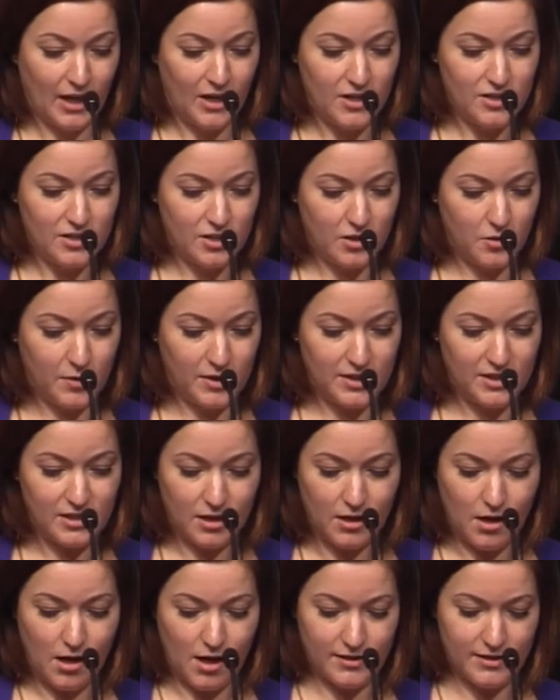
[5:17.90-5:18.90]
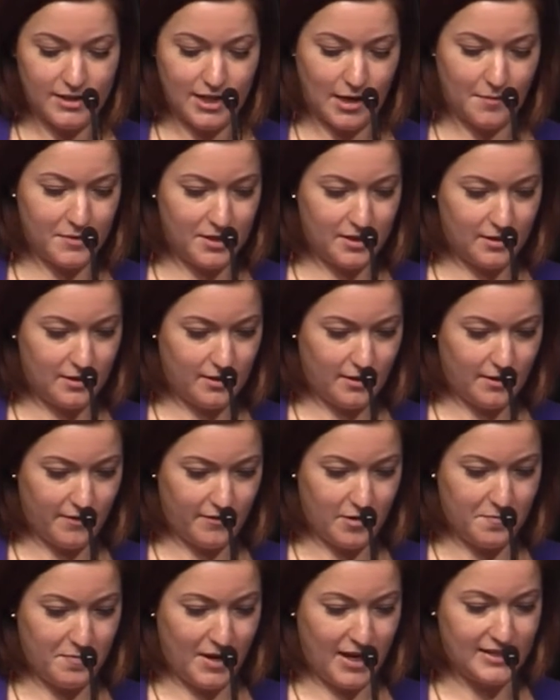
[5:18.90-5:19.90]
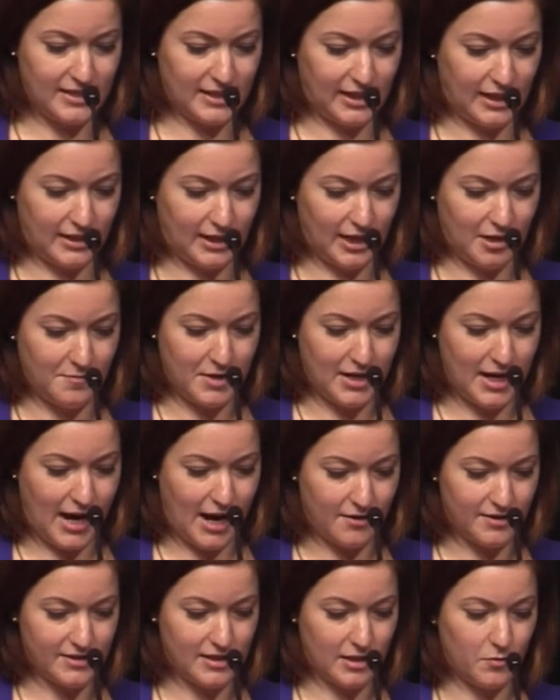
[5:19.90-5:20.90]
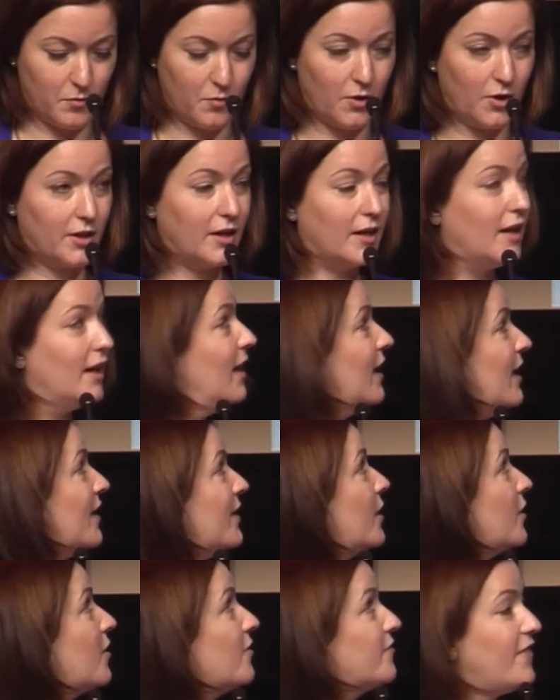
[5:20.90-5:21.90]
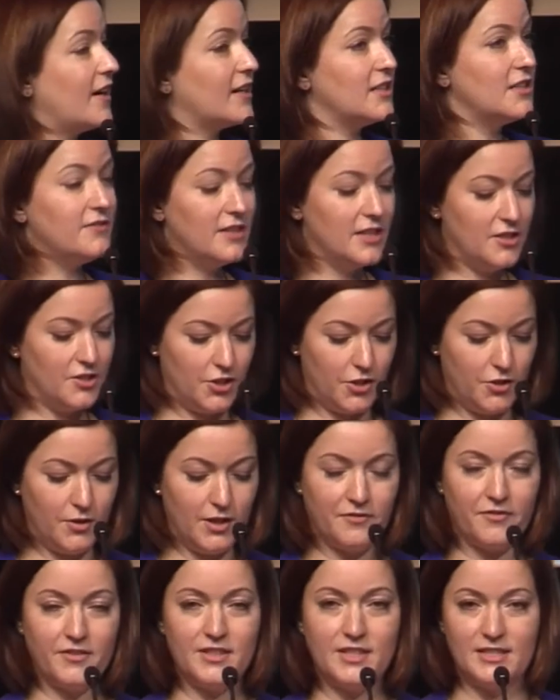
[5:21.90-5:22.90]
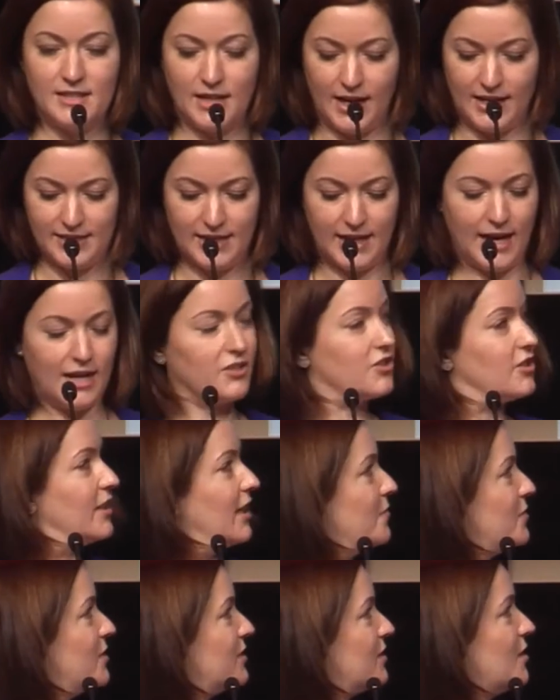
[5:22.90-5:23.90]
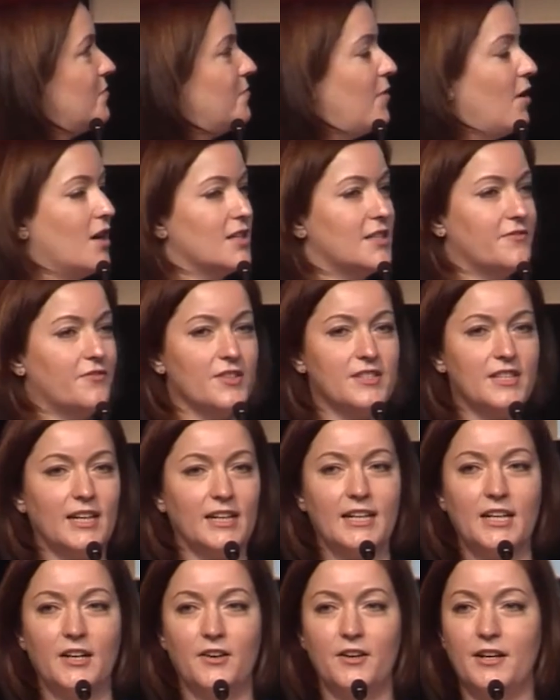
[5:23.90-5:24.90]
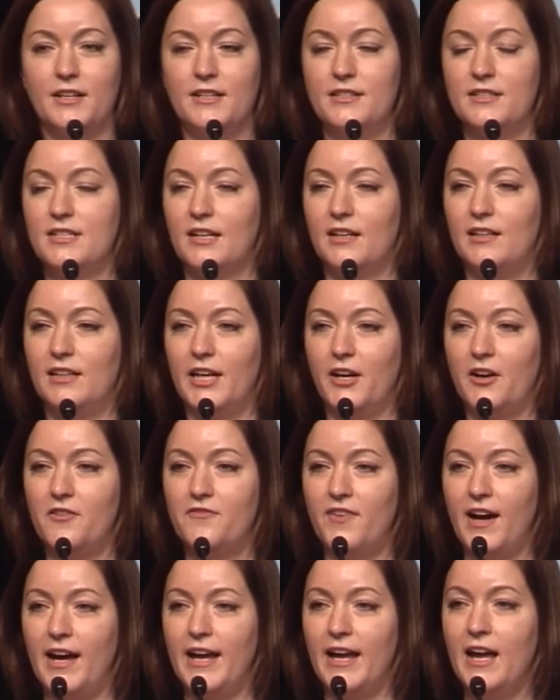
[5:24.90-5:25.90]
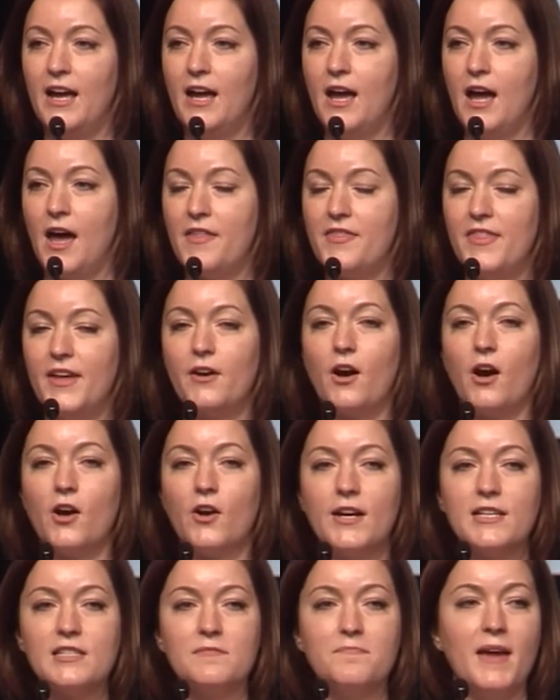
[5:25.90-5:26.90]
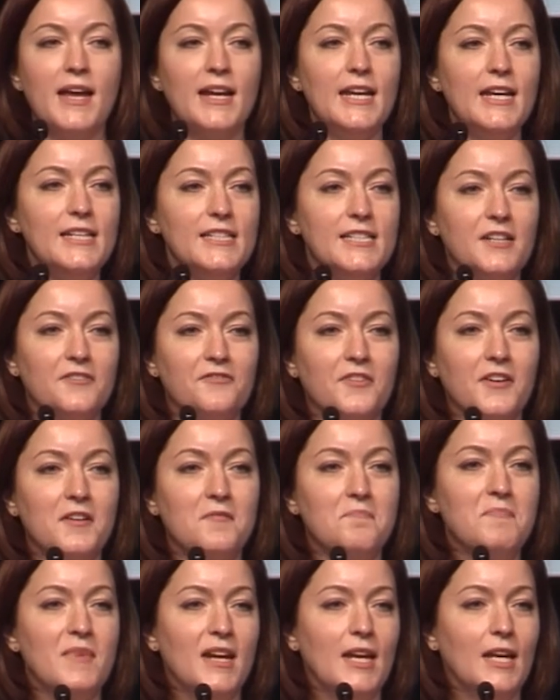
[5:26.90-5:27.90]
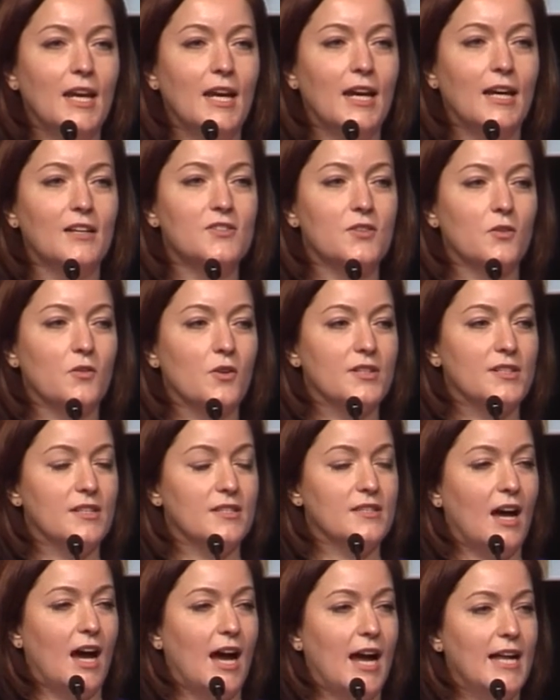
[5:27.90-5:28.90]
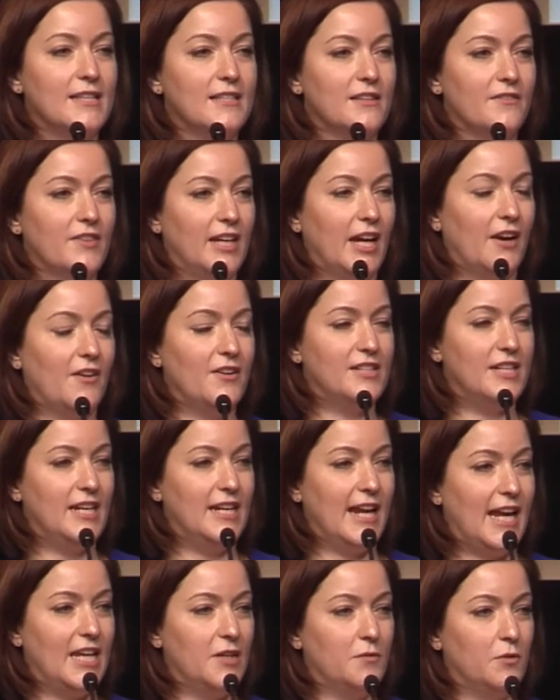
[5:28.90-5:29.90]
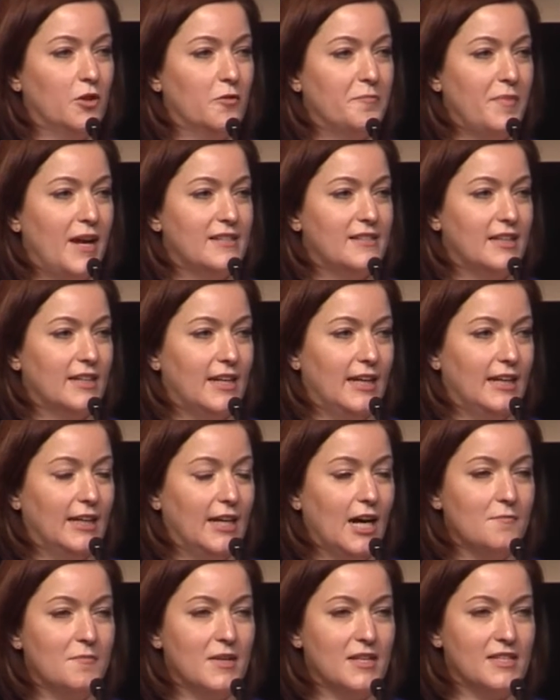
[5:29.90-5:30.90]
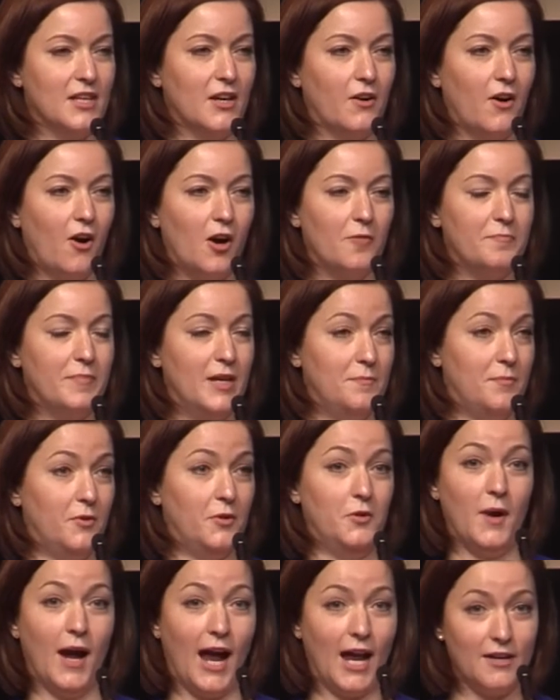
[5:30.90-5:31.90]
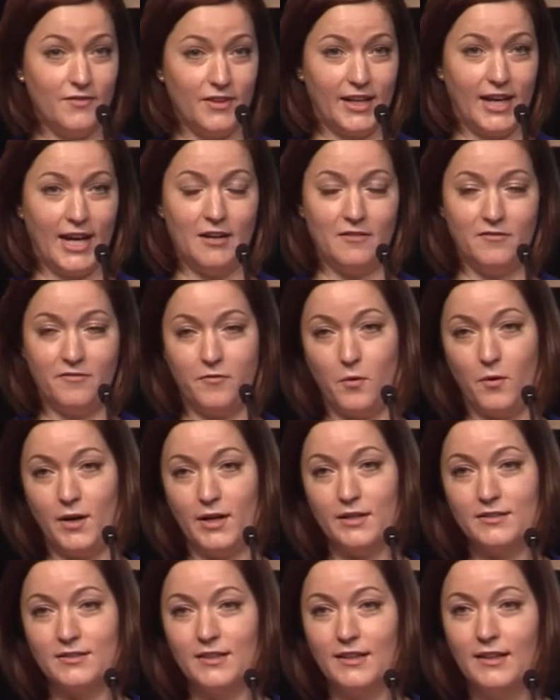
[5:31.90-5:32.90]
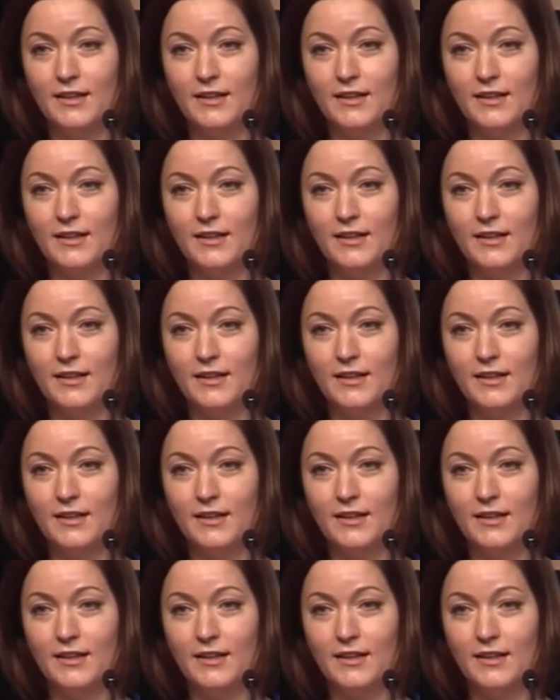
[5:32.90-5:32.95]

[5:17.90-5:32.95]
So what's the concept of the basic income and how does it work? There are effectively two different designs, and actually I'm just going to pause for a second here to clarify. There are as many different meanings or designs of a guaranteed annual or basic income as there are people who advocate for it.